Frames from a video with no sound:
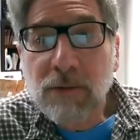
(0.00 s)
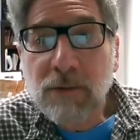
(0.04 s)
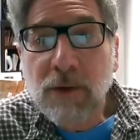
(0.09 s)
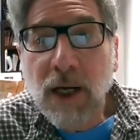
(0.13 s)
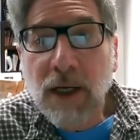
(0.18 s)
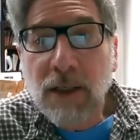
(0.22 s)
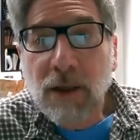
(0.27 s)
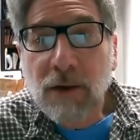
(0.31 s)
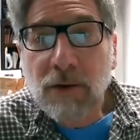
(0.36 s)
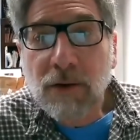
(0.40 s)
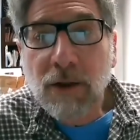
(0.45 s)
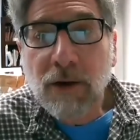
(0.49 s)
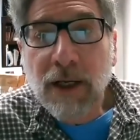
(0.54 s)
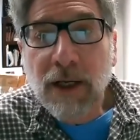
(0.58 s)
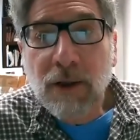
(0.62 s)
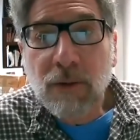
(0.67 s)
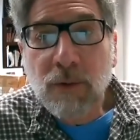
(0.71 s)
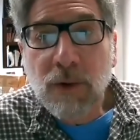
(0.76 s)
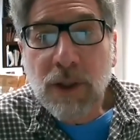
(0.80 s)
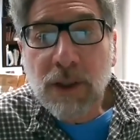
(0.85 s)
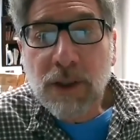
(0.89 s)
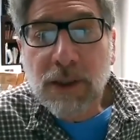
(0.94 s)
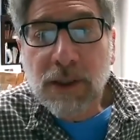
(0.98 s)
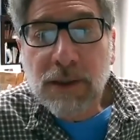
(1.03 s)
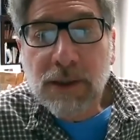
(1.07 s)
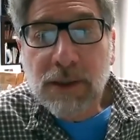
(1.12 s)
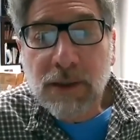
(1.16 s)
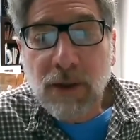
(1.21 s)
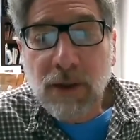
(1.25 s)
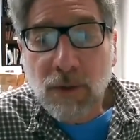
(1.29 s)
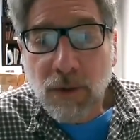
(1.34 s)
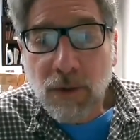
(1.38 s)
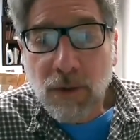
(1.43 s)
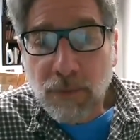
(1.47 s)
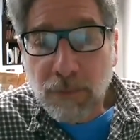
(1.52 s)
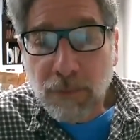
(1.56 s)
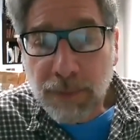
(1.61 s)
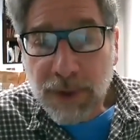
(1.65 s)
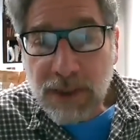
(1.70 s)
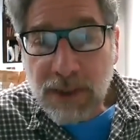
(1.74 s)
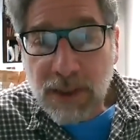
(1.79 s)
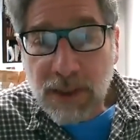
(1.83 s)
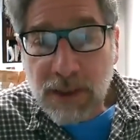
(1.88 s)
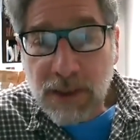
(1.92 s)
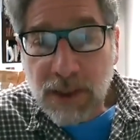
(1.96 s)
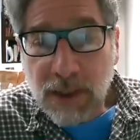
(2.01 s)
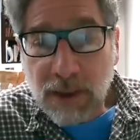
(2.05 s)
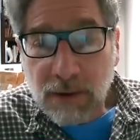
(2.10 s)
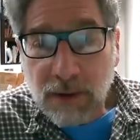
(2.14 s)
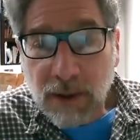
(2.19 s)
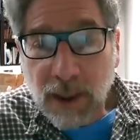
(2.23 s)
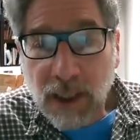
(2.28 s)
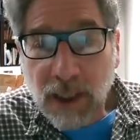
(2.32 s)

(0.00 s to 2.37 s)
I don't know how to work this whole business here.